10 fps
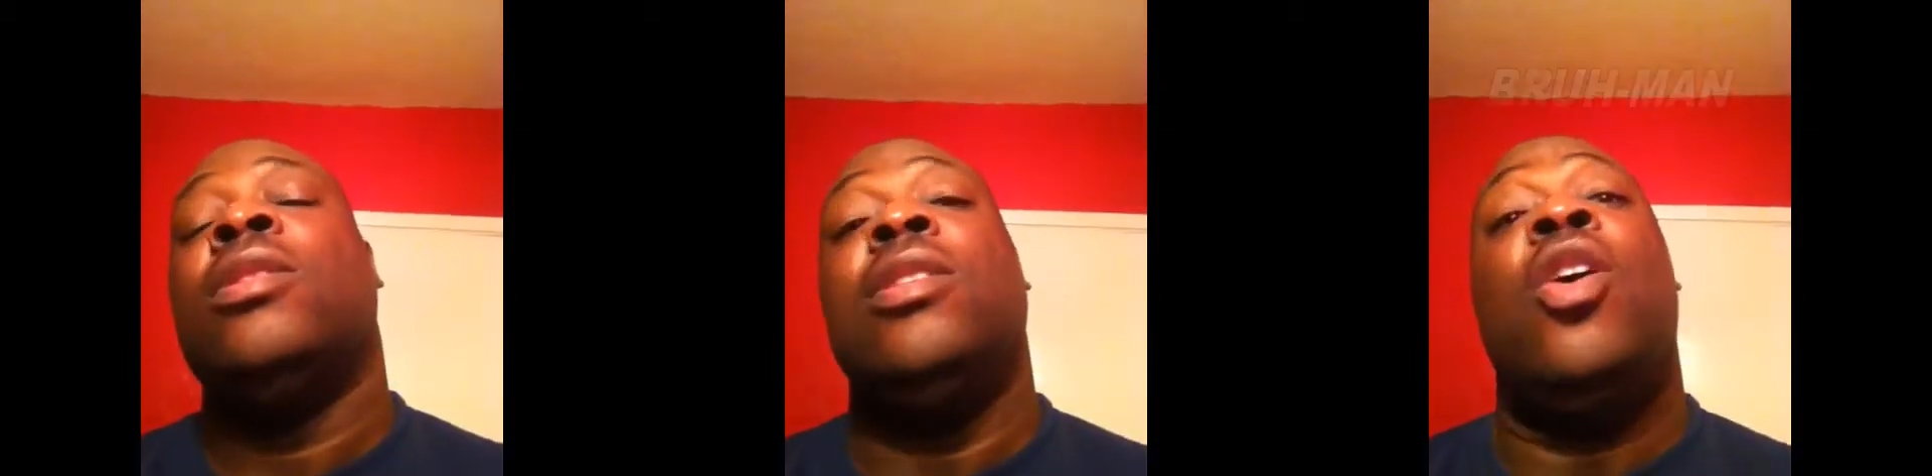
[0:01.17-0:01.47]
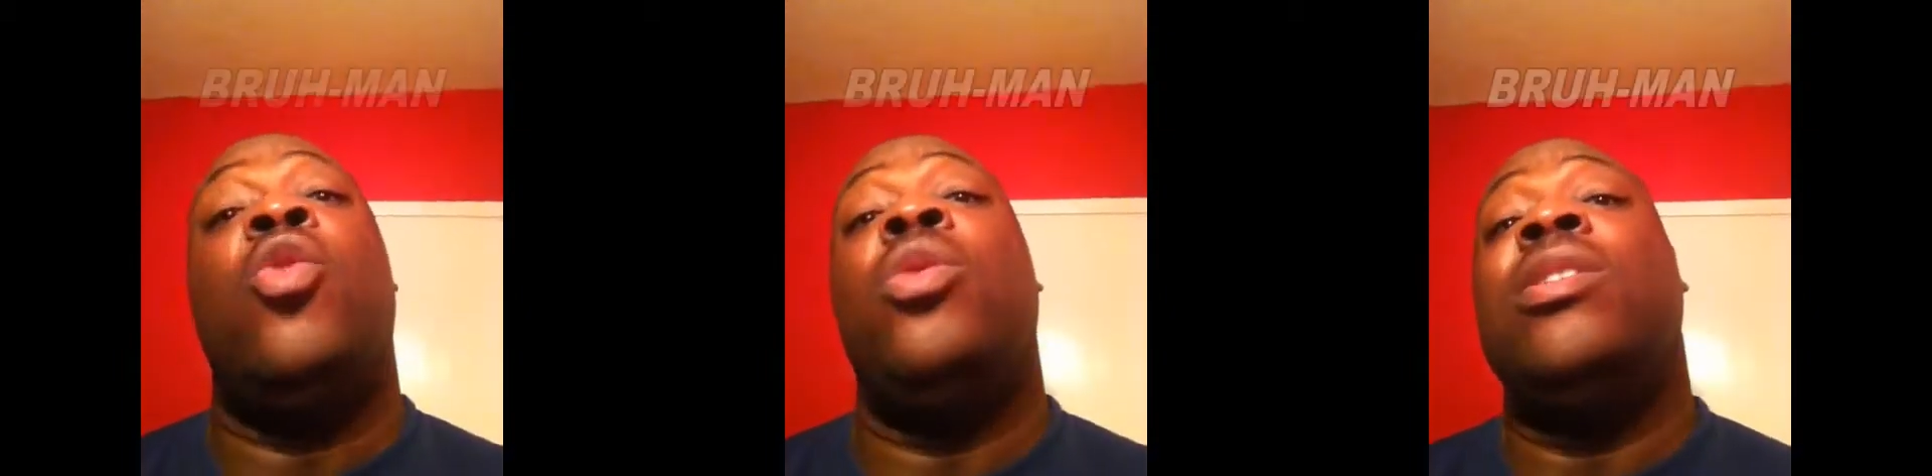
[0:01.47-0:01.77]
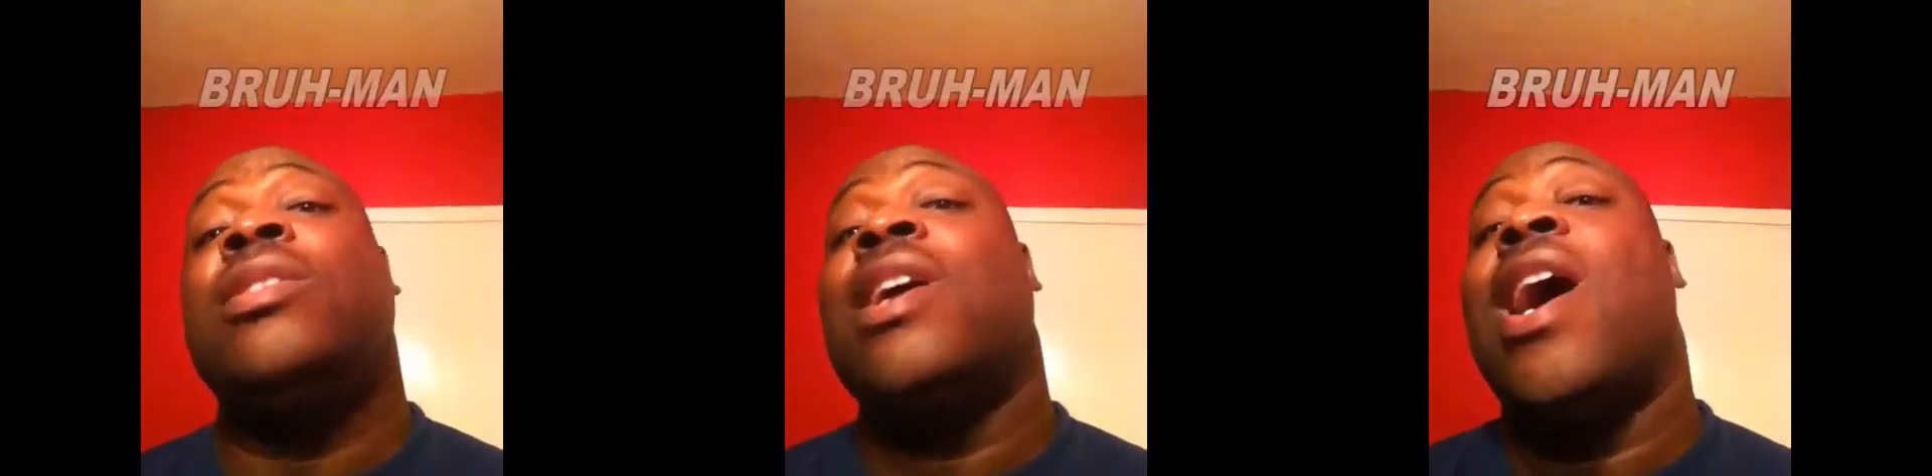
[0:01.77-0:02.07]
Yo,
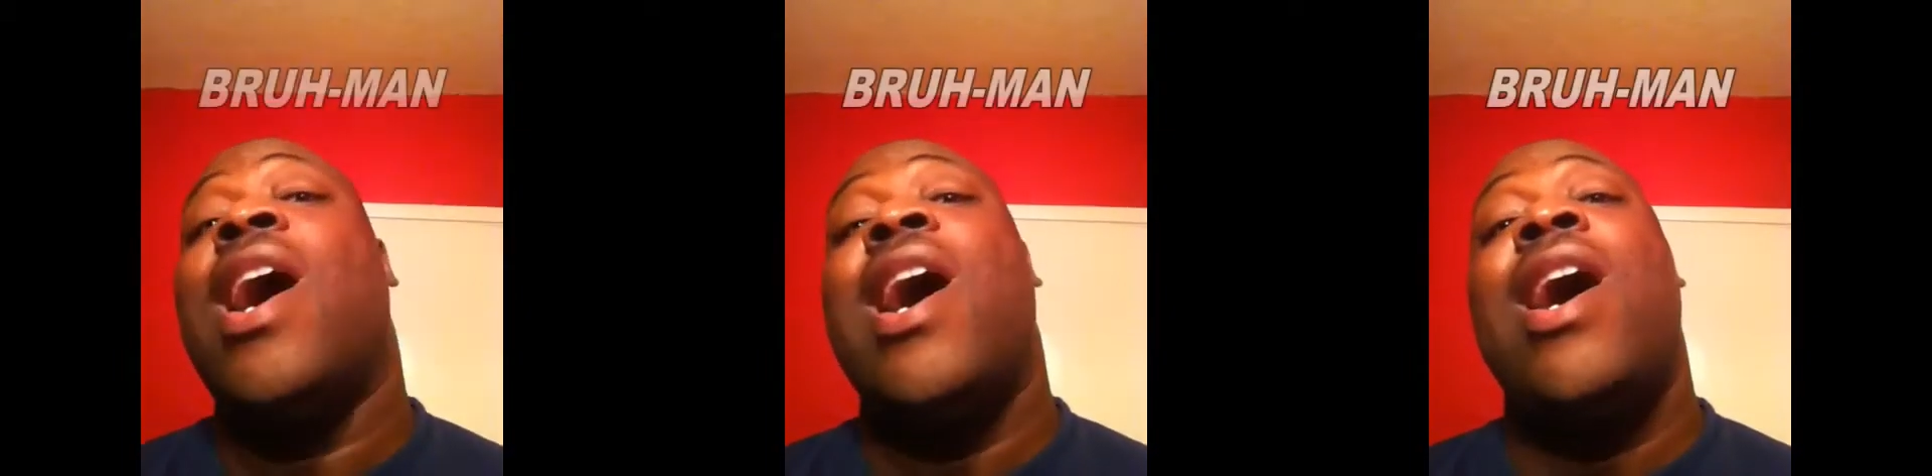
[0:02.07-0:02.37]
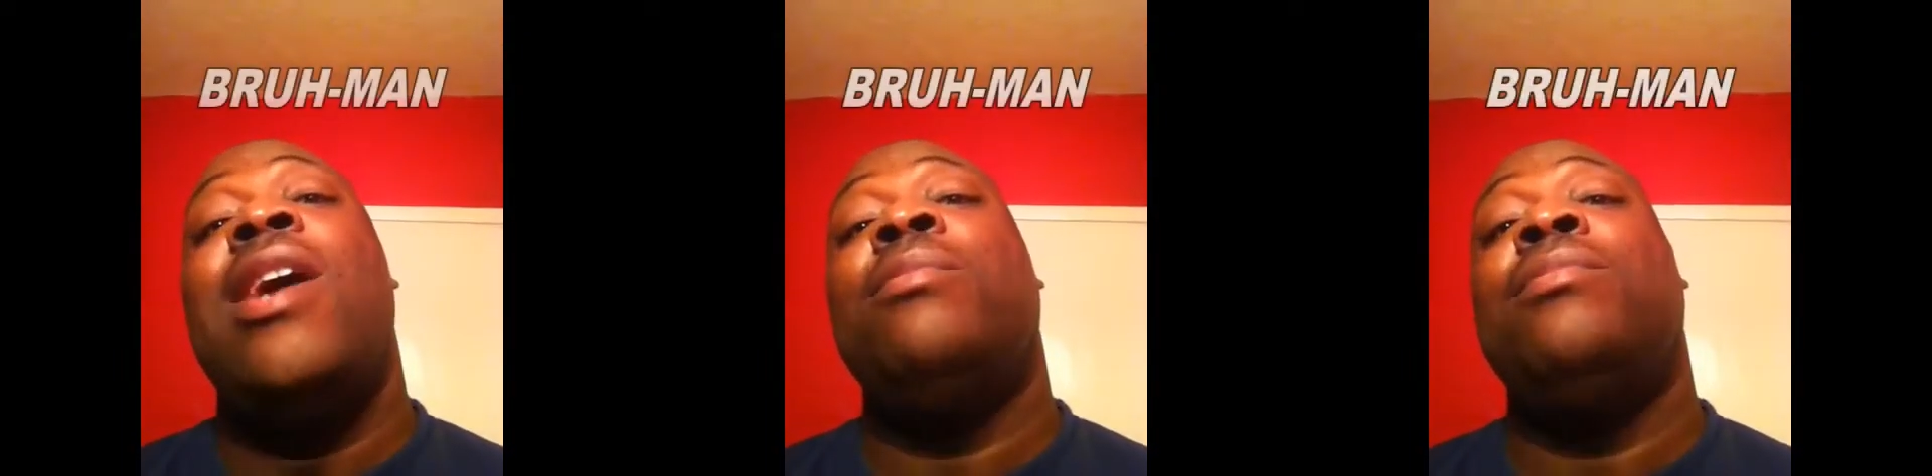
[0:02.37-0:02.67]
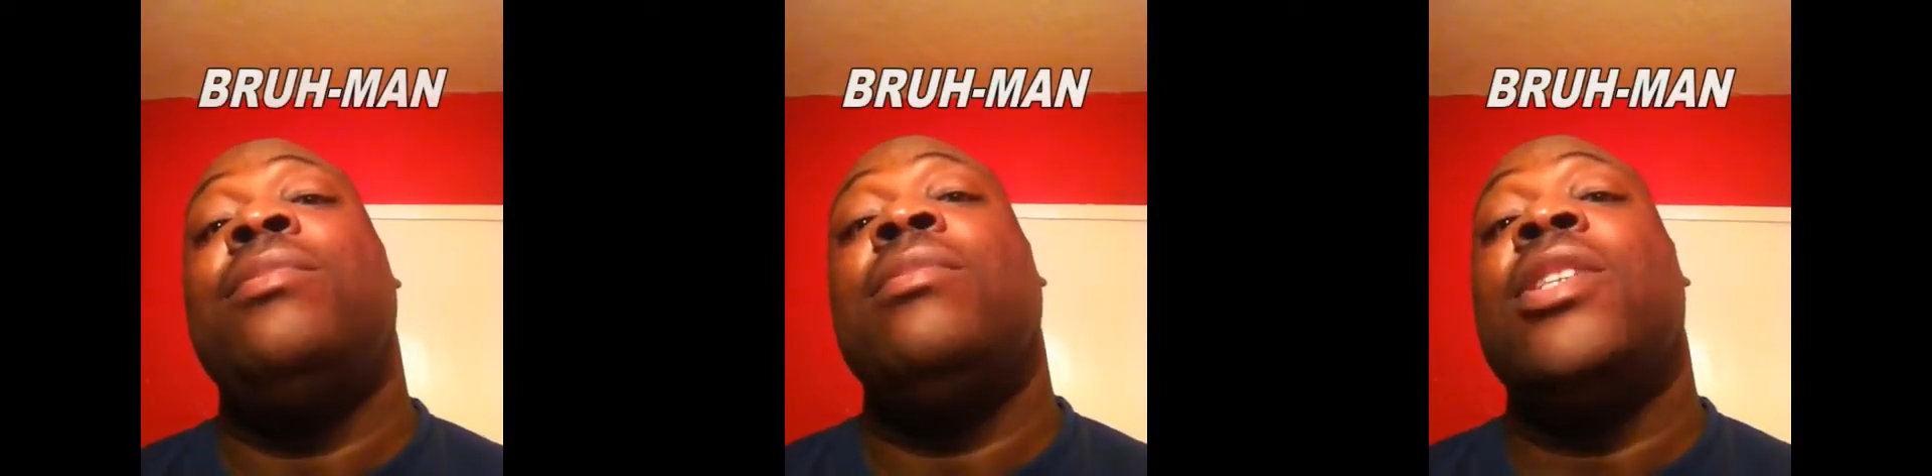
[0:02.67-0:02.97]
what's
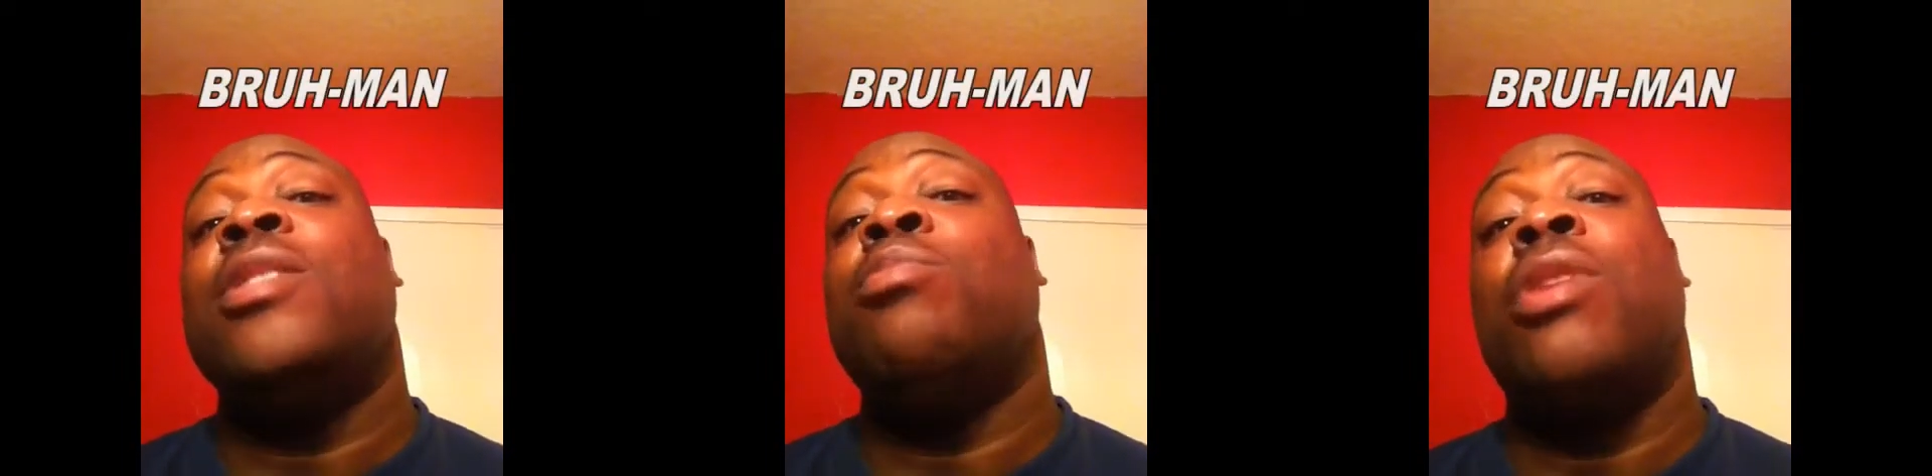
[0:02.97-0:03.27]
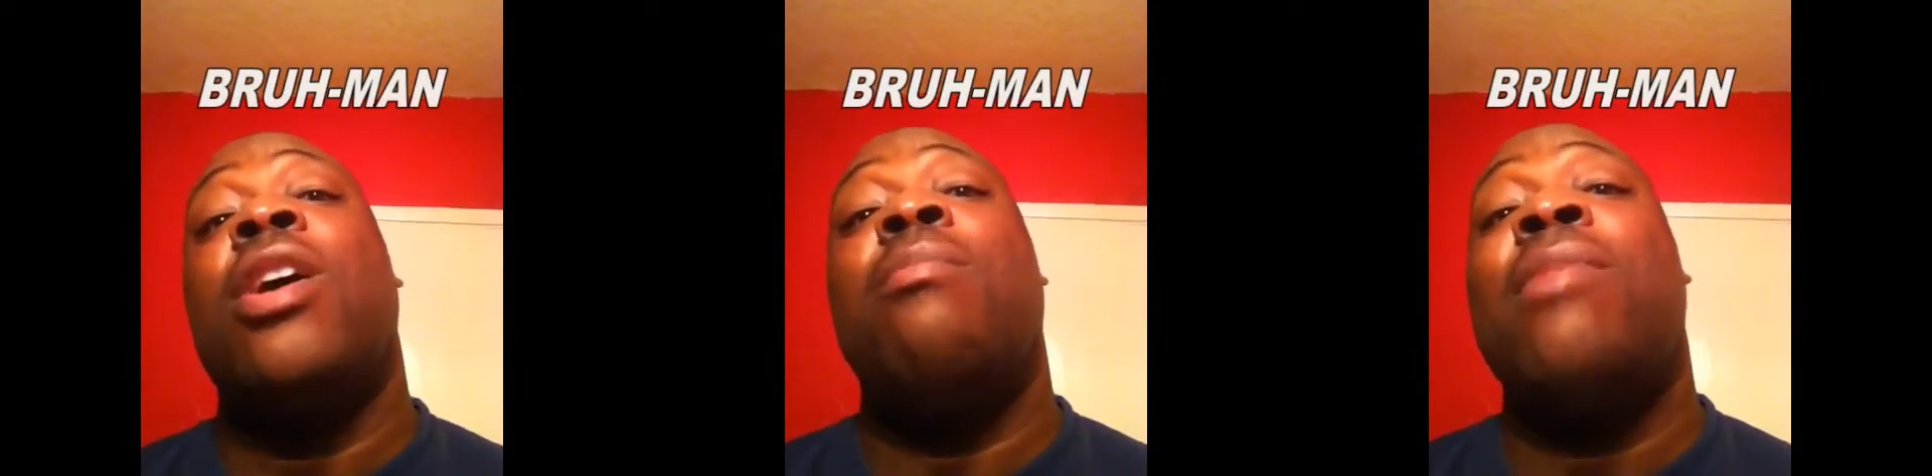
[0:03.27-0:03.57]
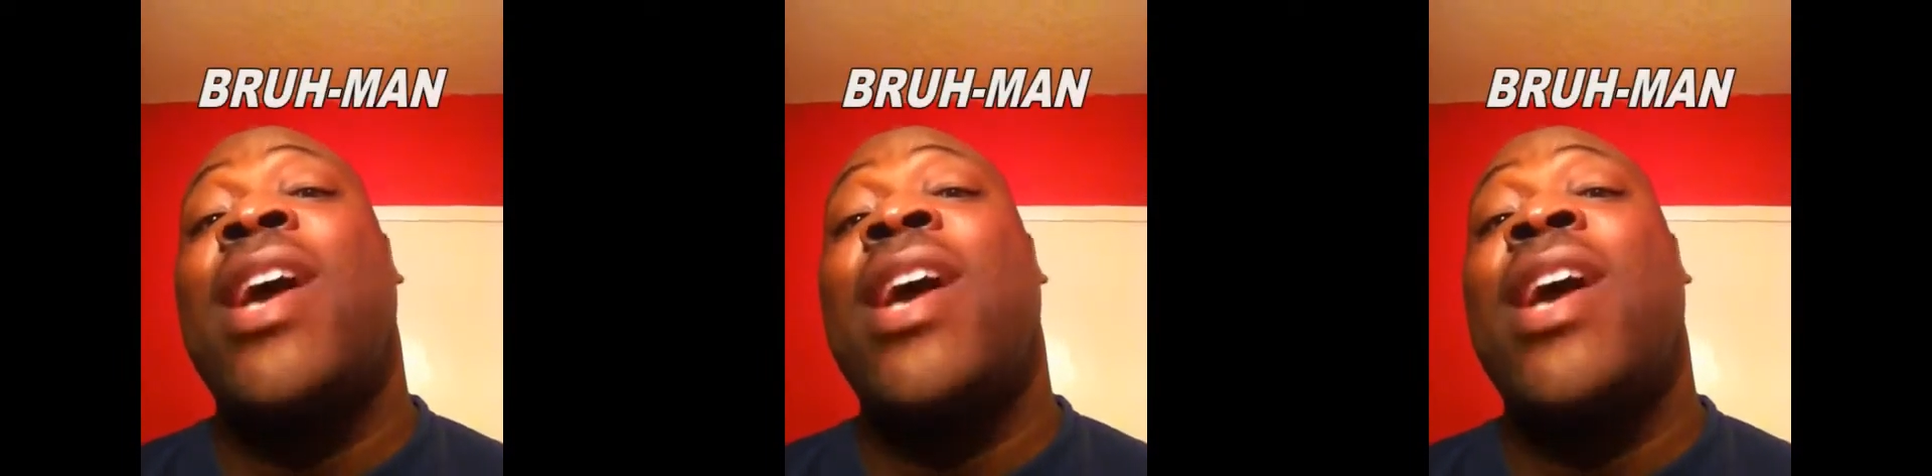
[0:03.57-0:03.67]
up? This bruh